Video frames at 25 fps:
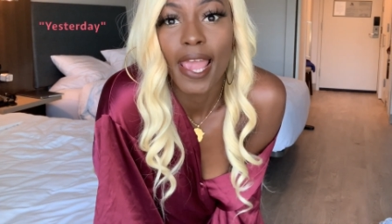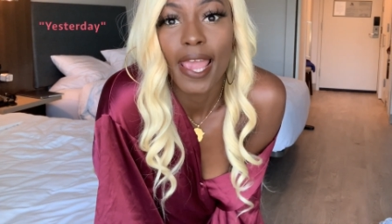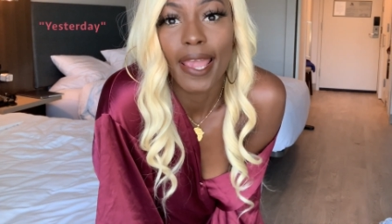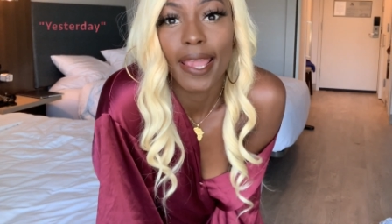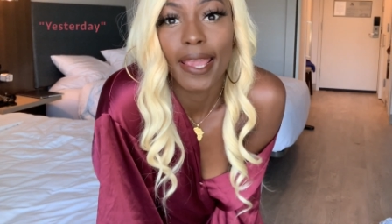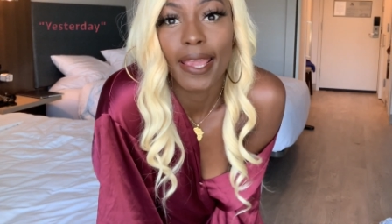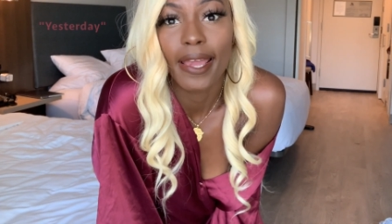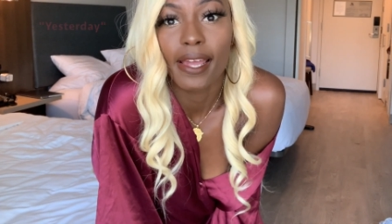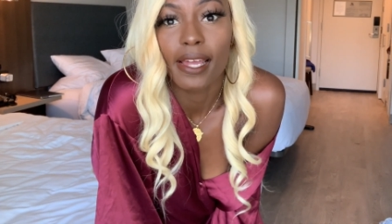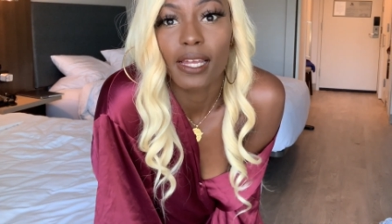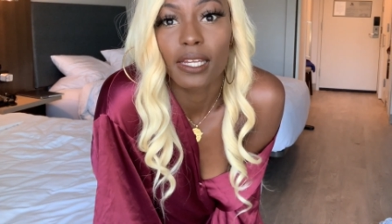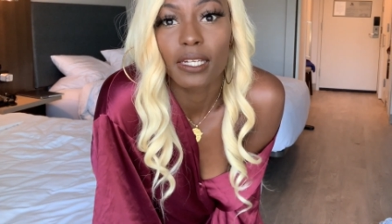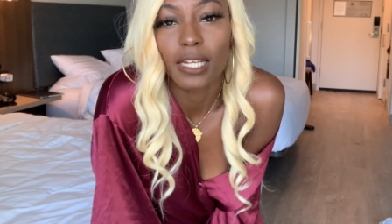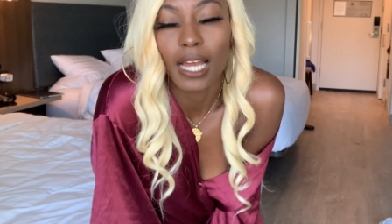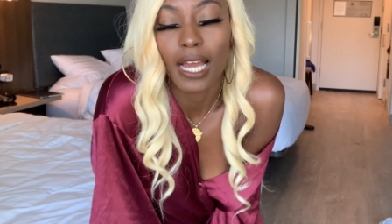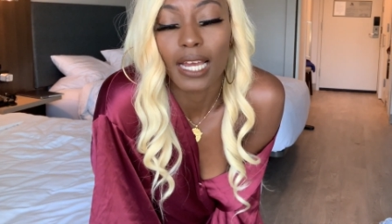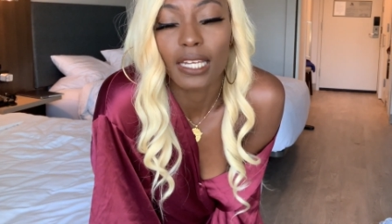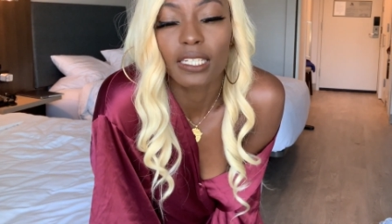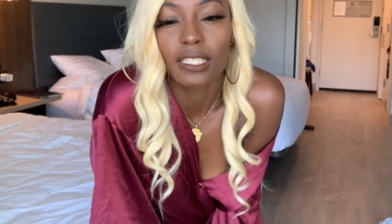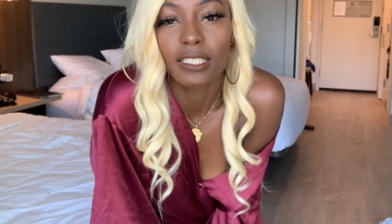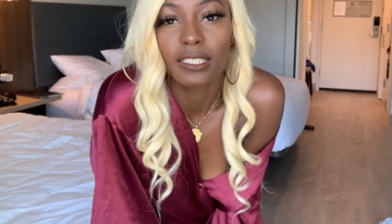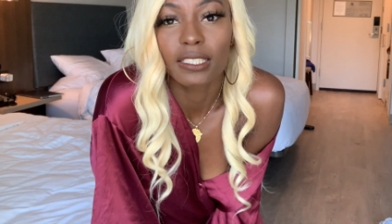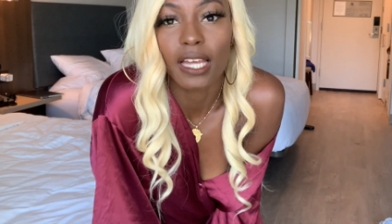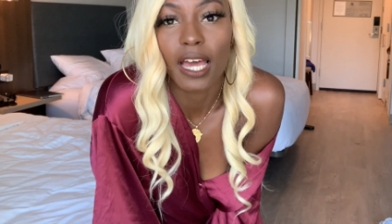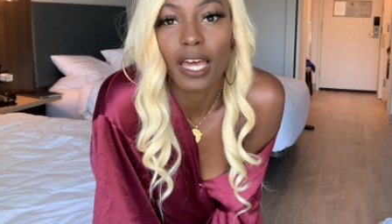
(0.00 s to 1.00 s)
and I
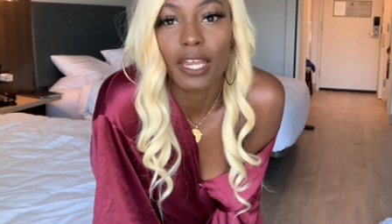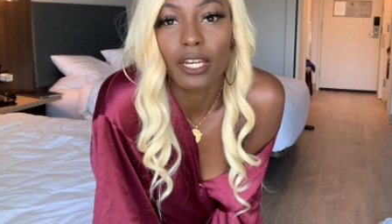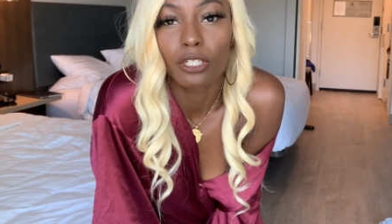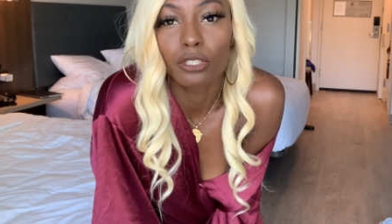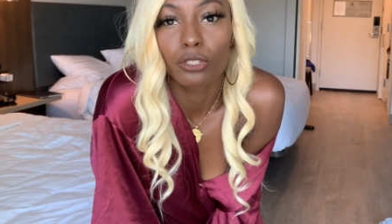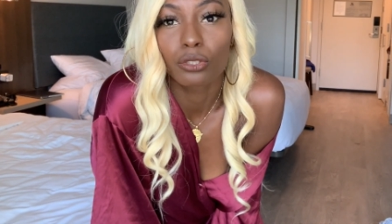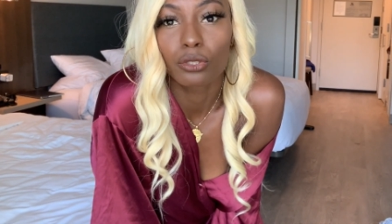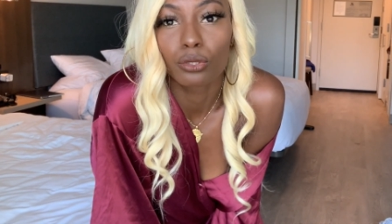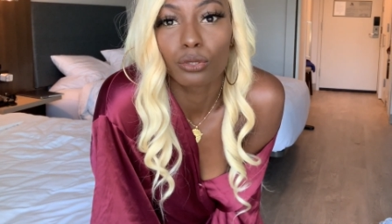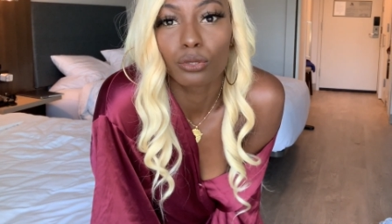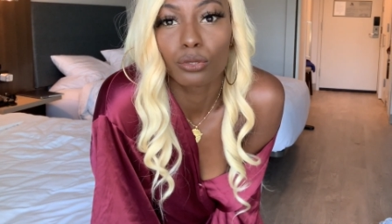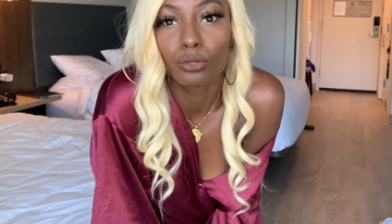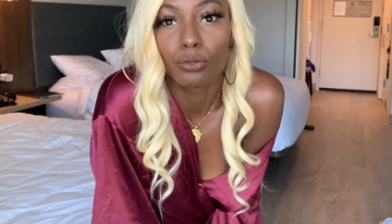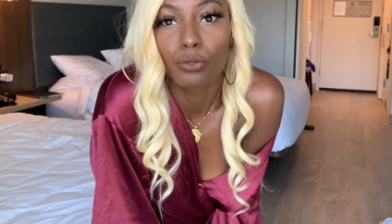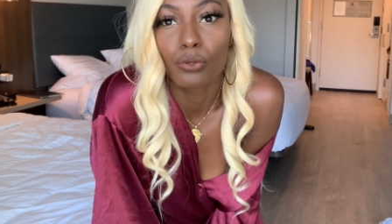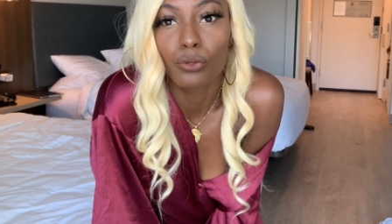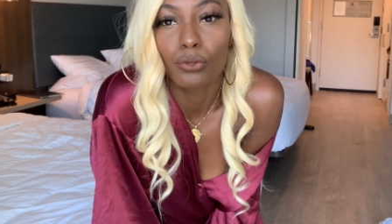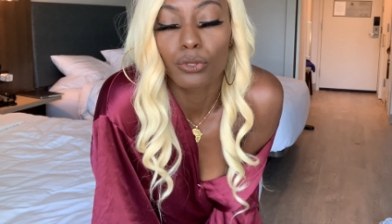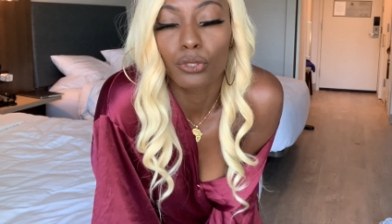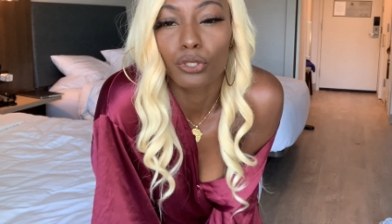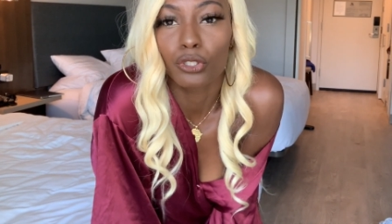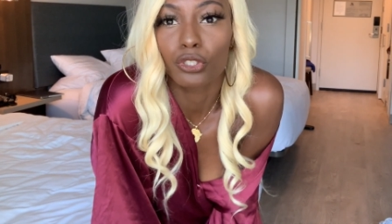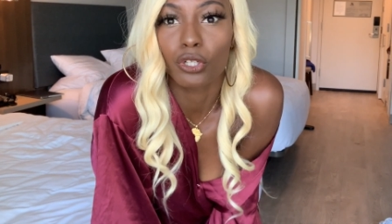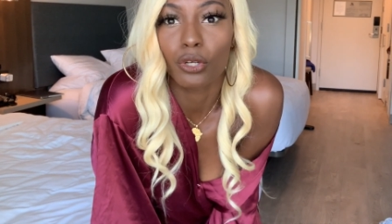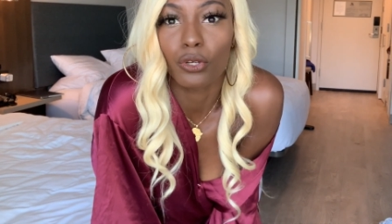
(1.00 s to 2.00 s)
decided to
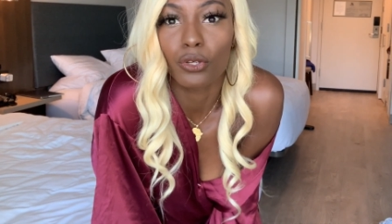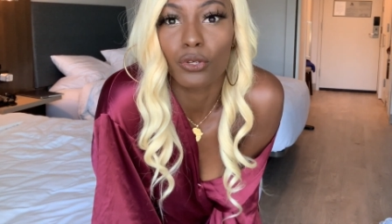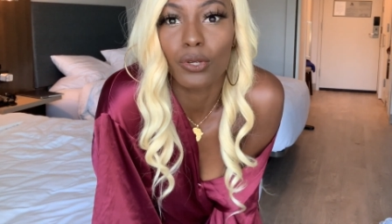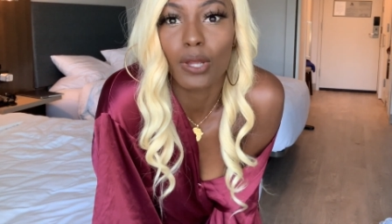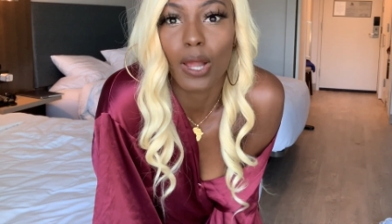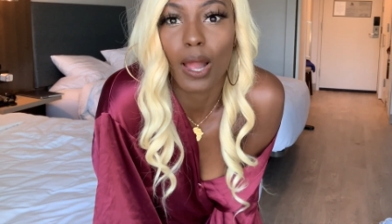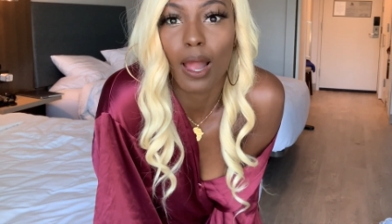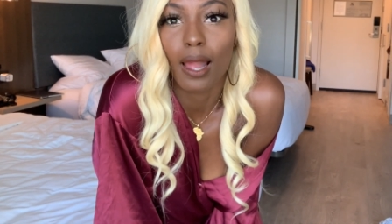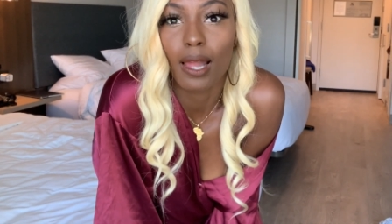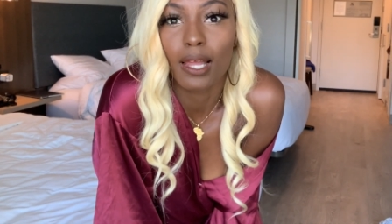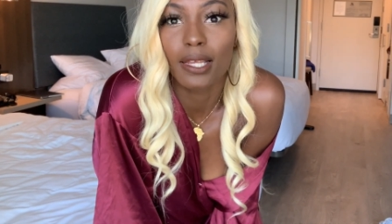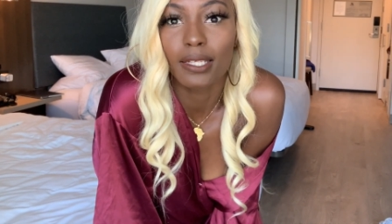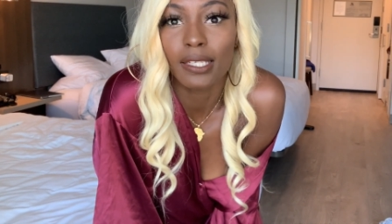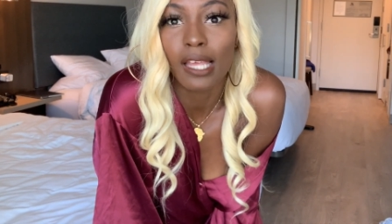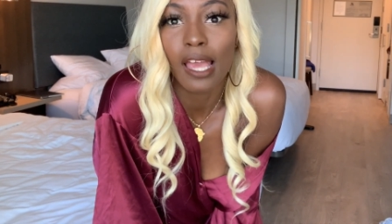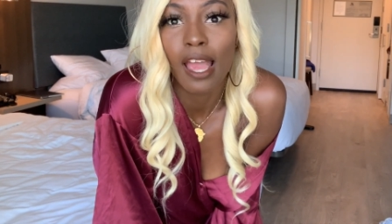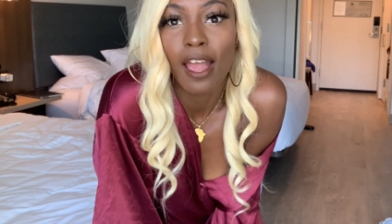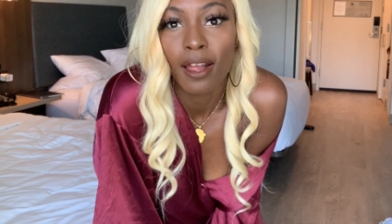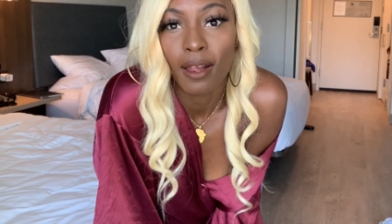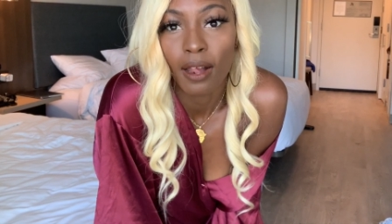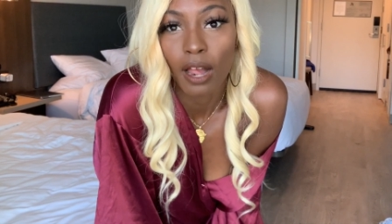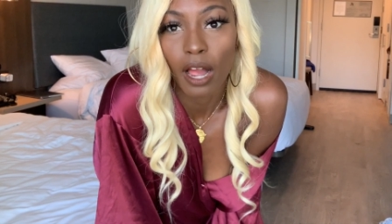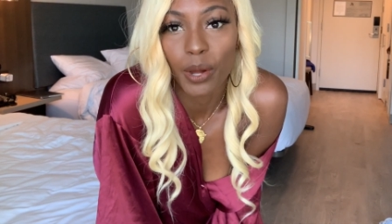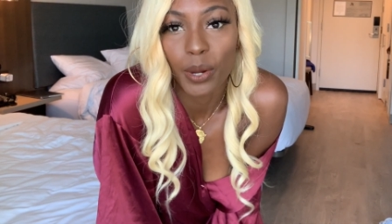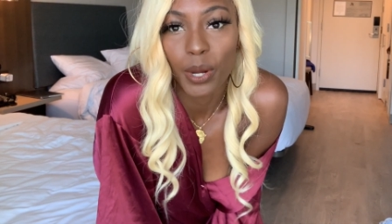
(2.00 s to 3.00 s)
show you guys
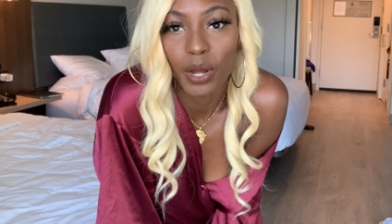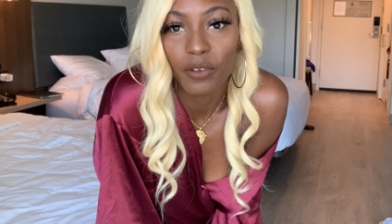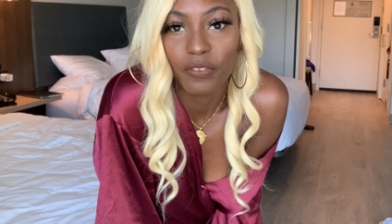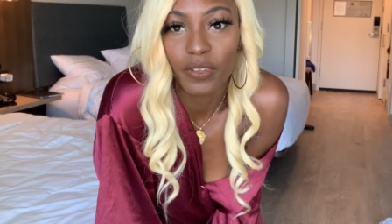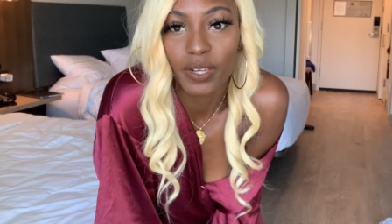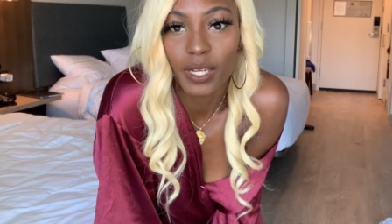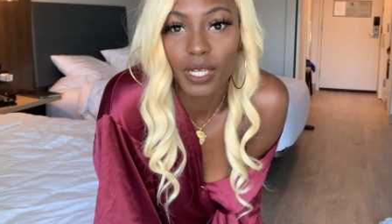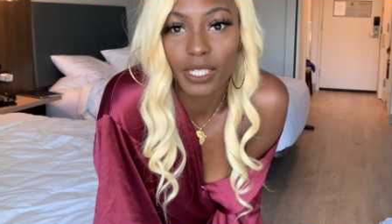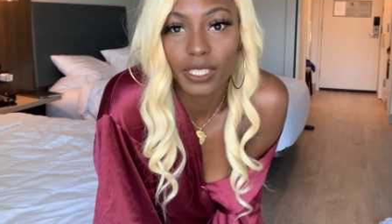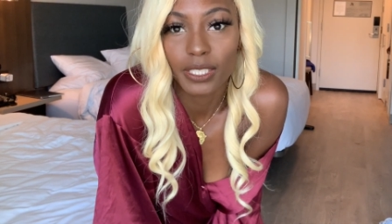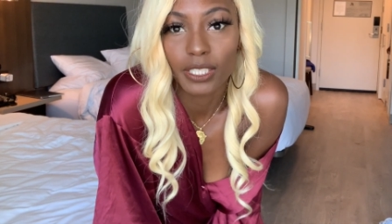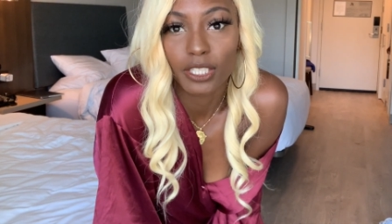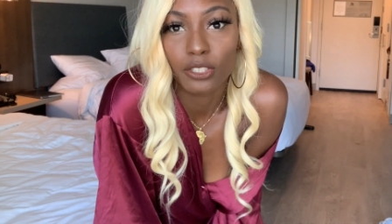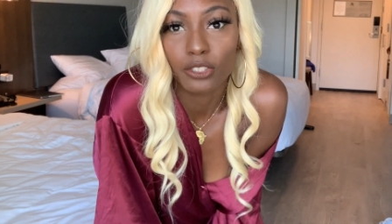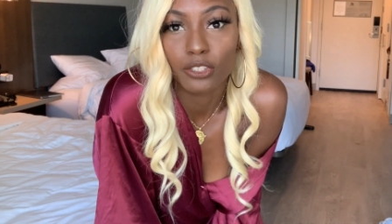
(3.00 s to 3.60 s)
how I finessed